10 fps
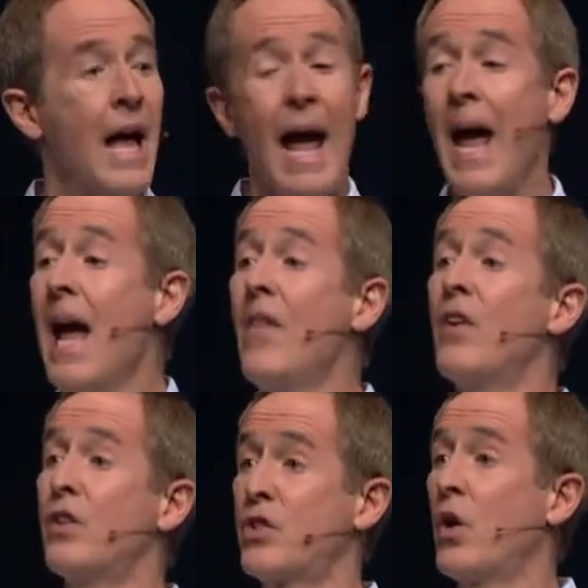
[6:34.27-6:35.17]
and
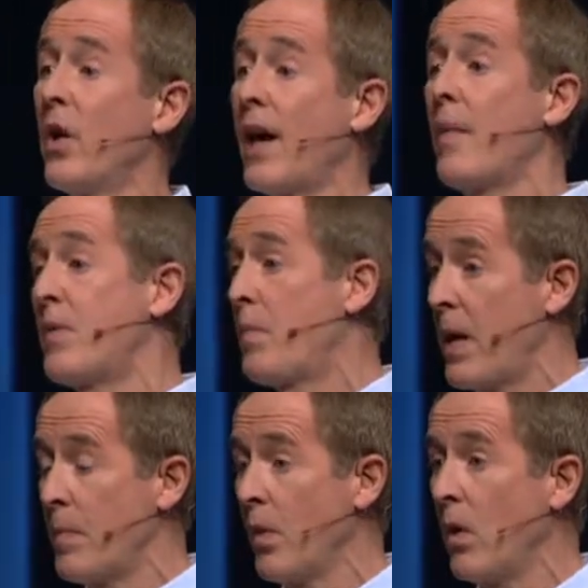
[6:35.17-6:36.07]
they're stirring up the
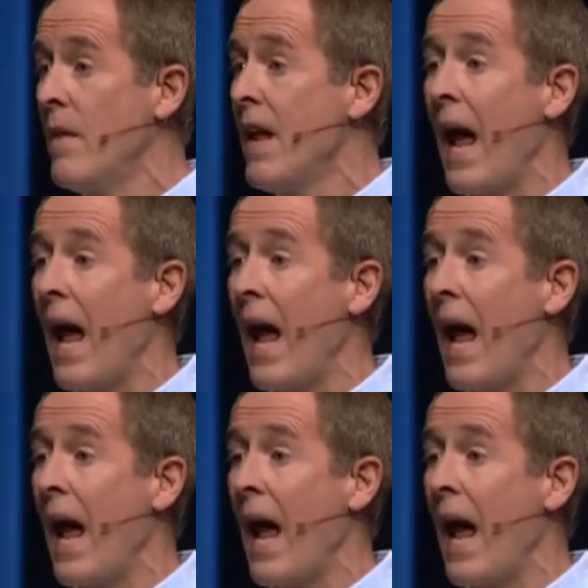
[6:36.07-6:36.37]
people,